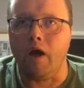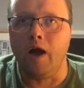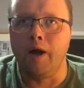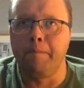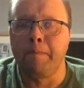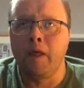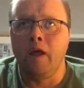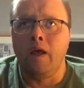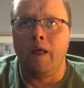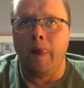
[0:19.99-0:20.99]
I
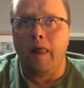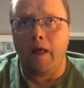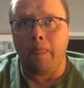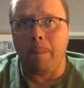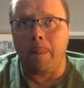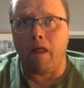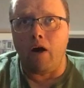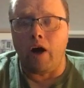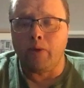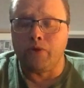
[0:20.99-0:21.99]

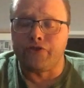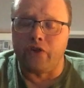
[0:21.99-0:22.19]
was